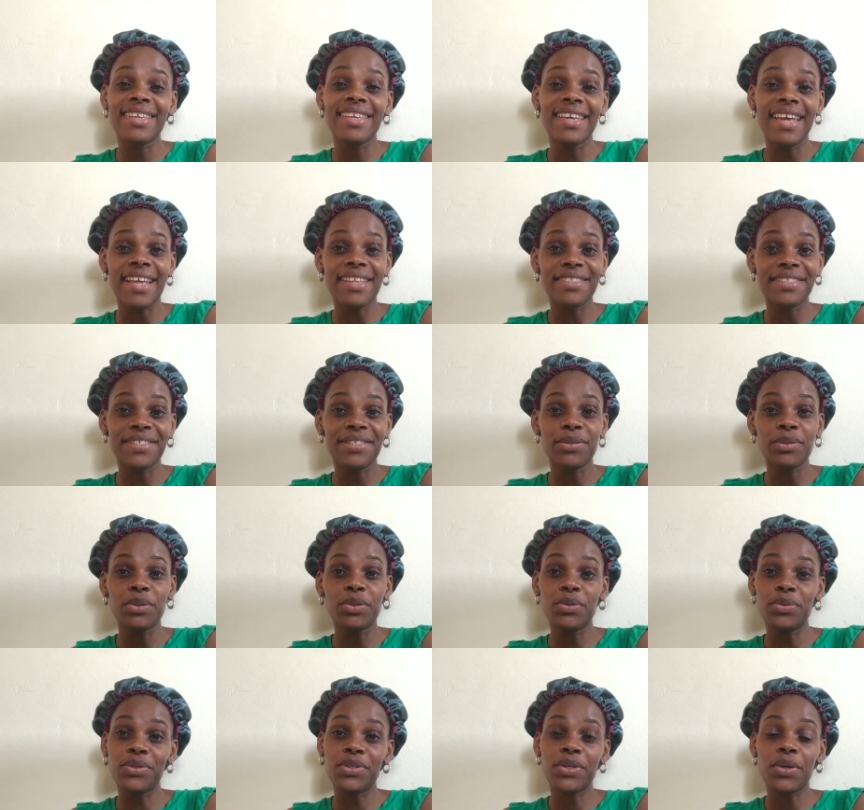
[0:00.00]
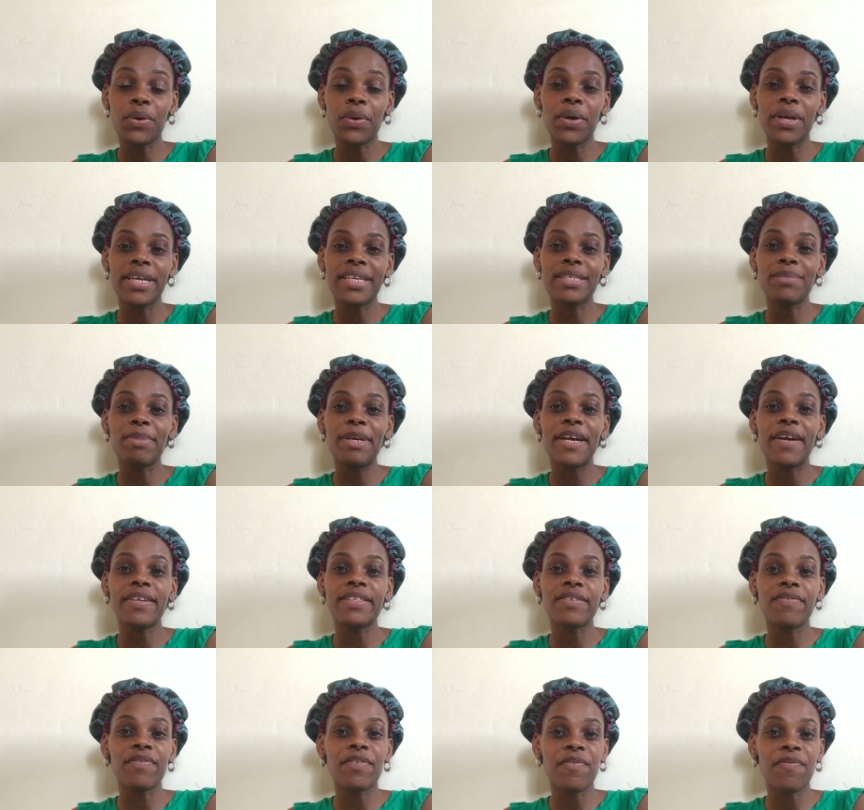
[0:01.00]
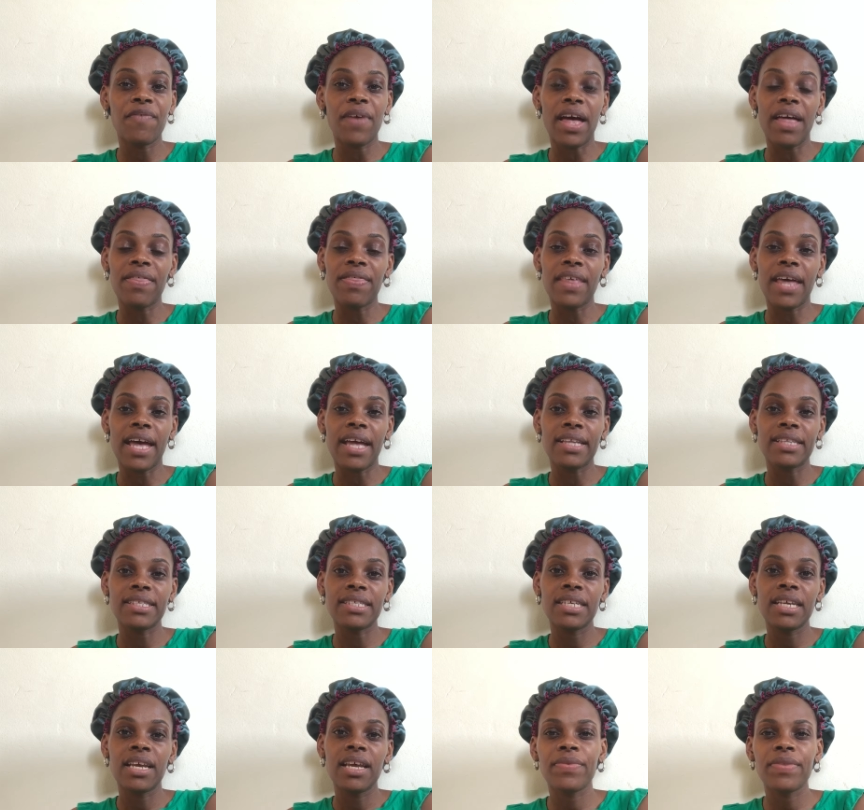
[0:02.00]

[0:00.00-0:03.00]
get to do so is because of the fact that